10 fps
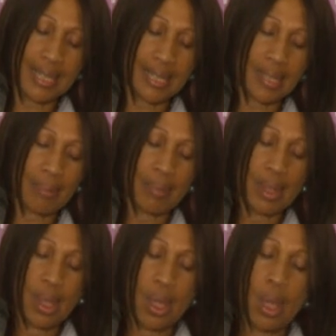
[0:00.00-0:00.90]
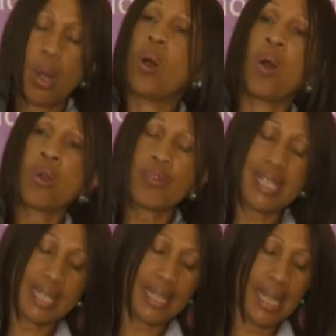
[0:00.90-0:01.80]
punish
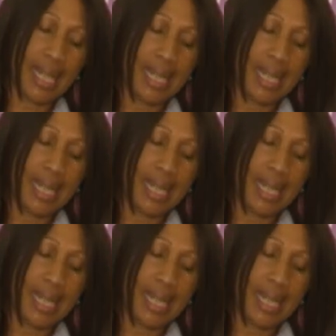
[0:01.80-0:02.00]
success